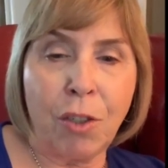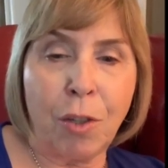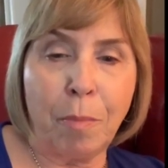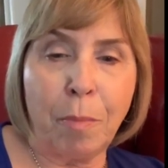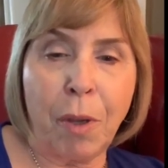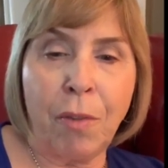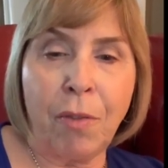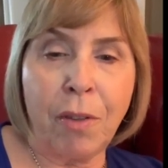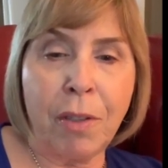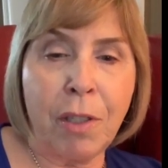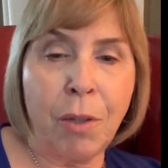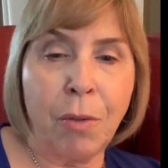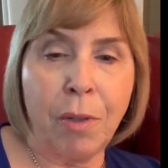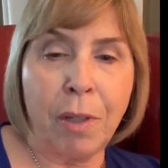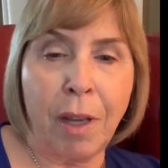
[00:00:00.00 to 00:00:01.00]
You're moving
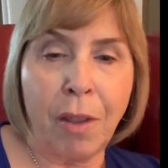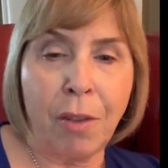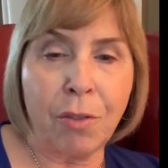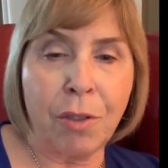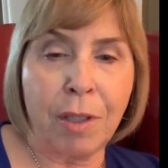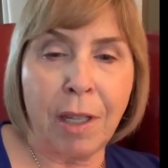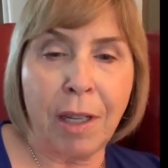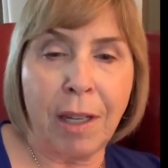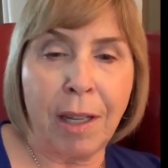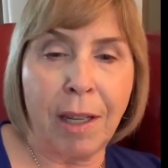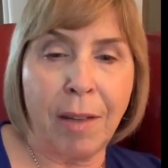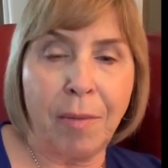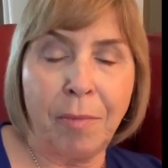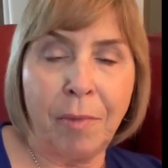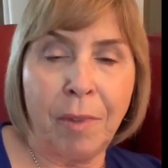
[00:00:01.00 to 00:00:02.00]
to another
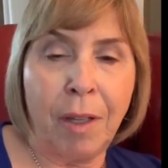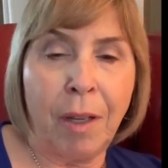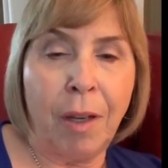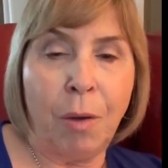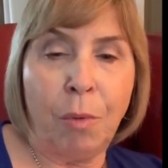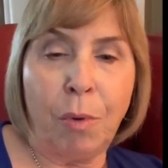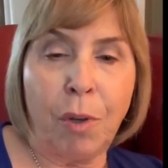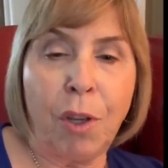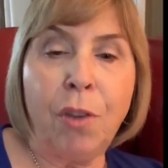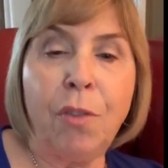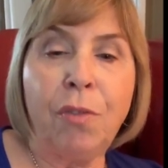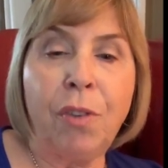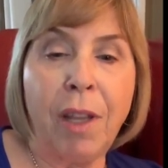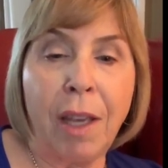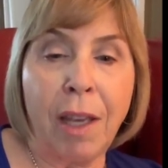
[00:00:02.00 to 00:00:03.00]
city. Well,
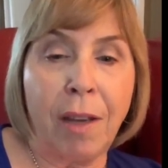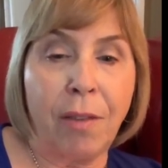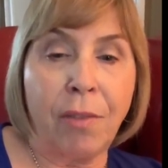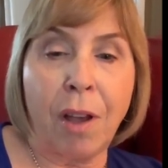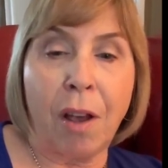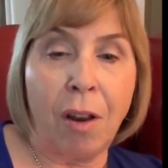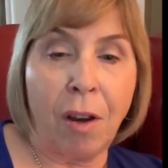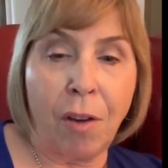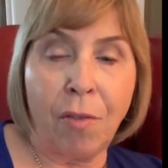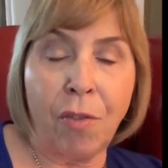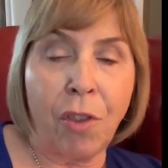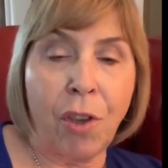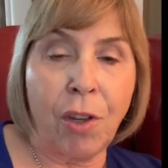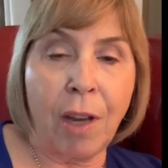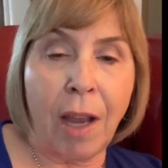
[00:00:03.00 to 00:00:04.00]
you've lived all over
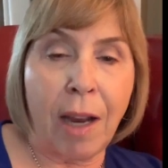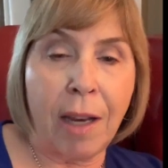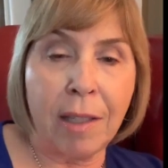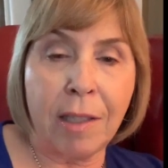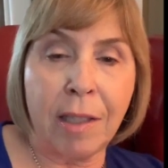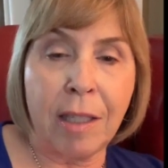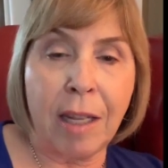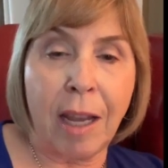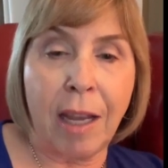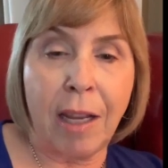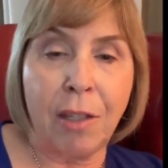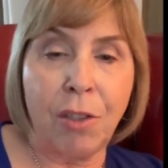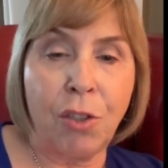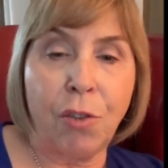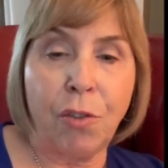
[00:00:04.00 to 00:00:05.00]
the United
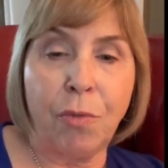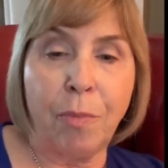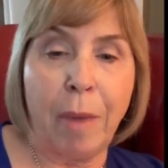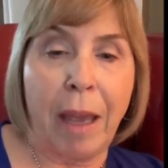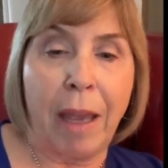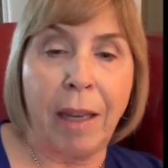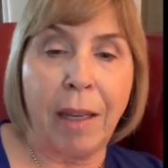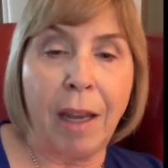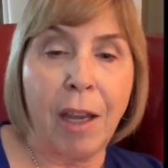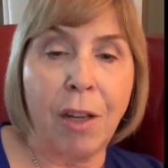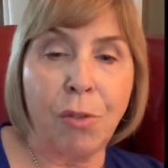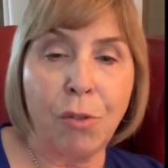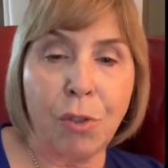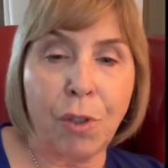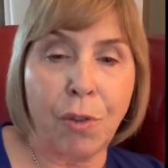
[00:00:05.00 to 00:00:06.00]
States. You've made
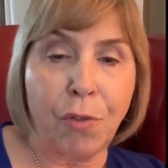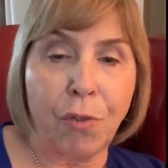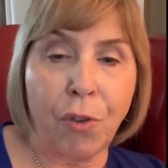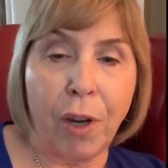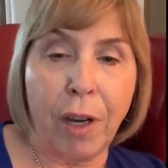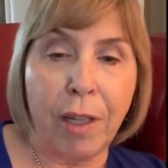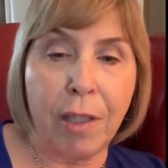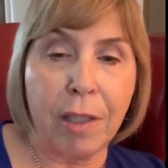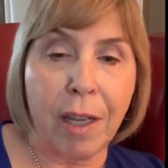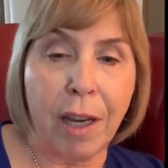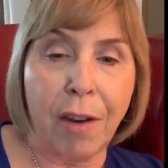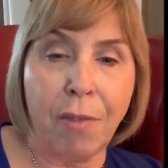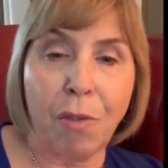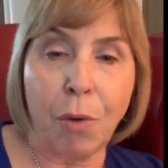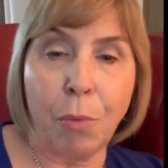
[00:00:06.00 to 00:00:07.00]
hundreds of friends
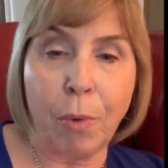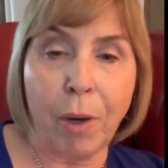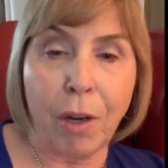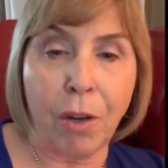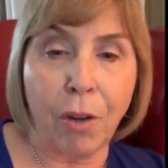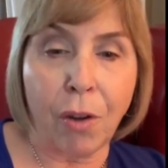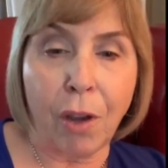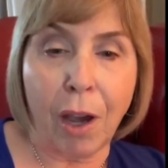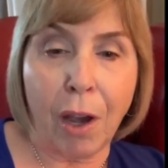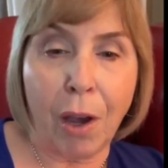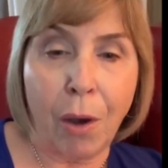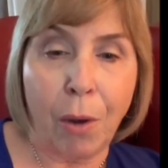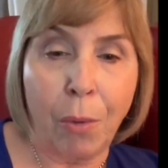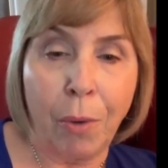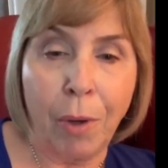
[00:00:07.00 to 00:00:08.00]
everywhere you
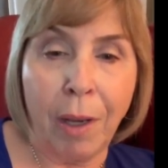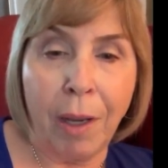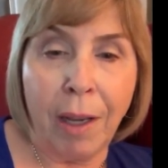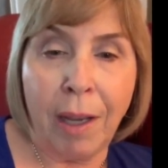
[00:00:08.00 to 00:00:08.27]
go.